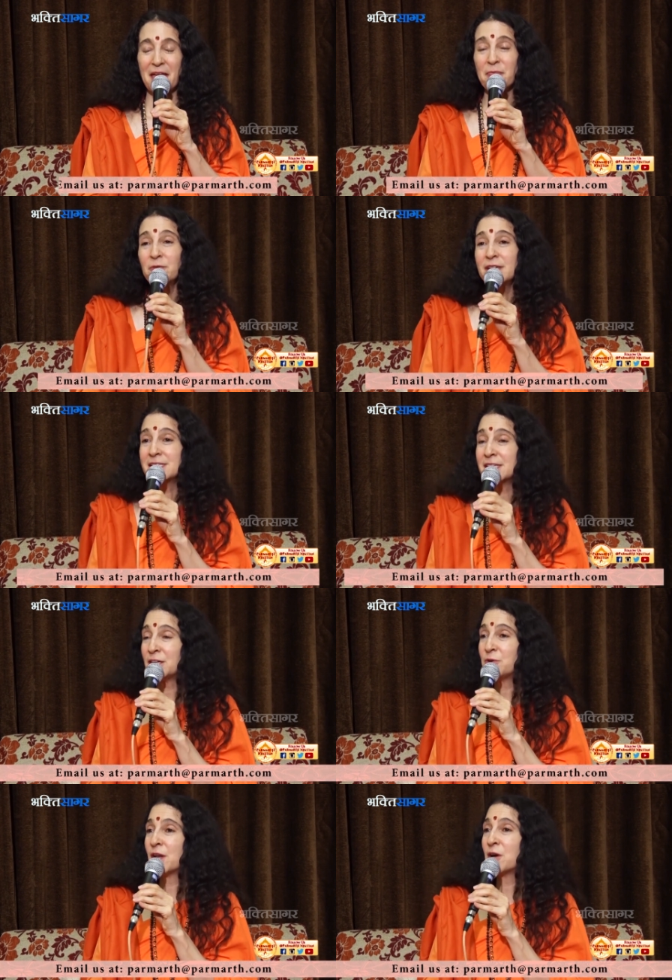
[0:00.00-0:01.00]
And the reason
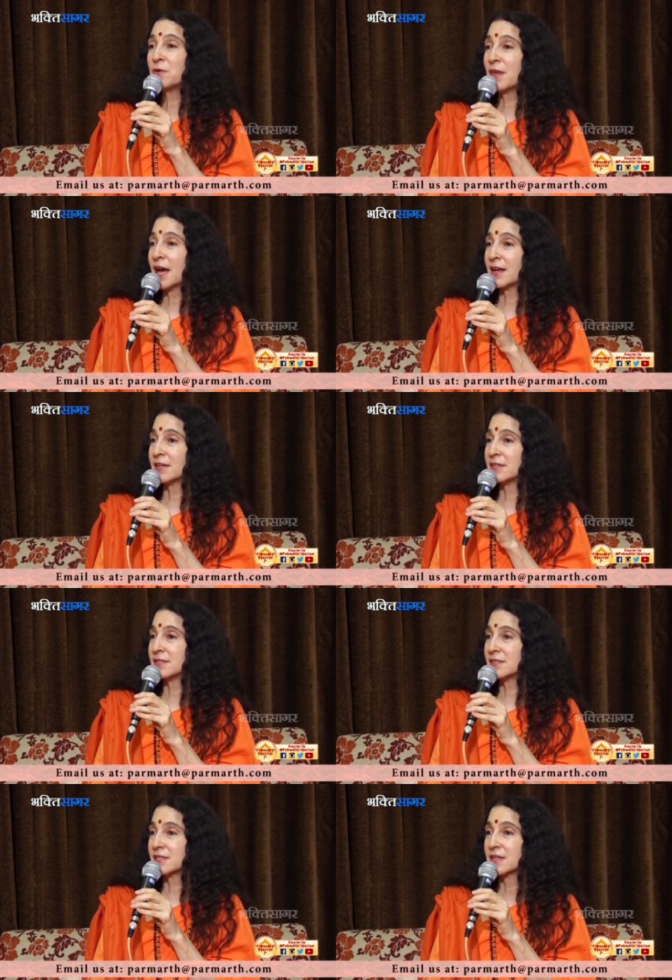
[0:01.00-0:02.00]
that you know that
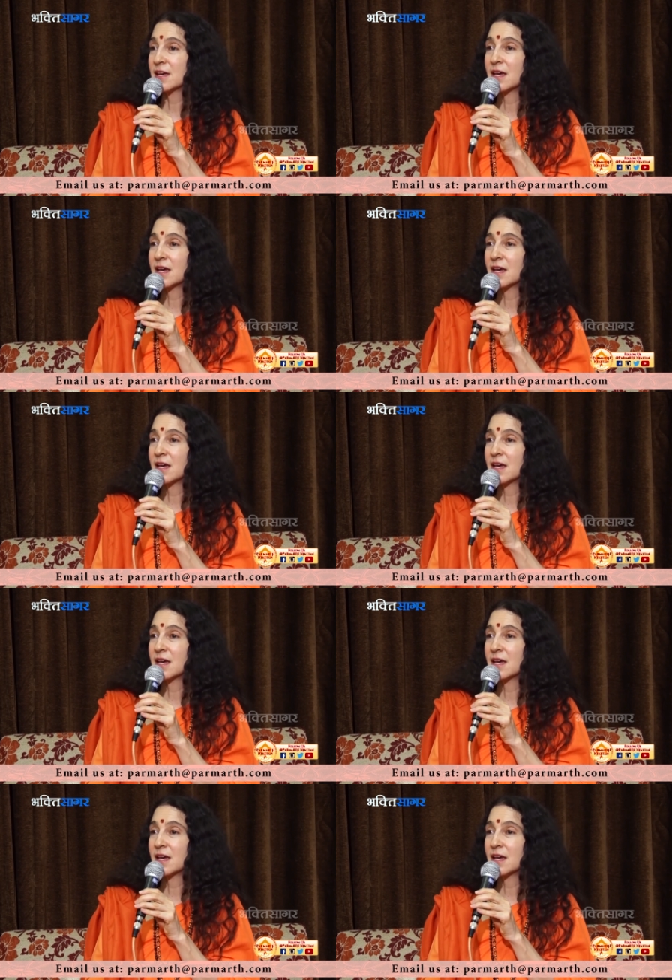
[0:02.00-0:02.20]
is,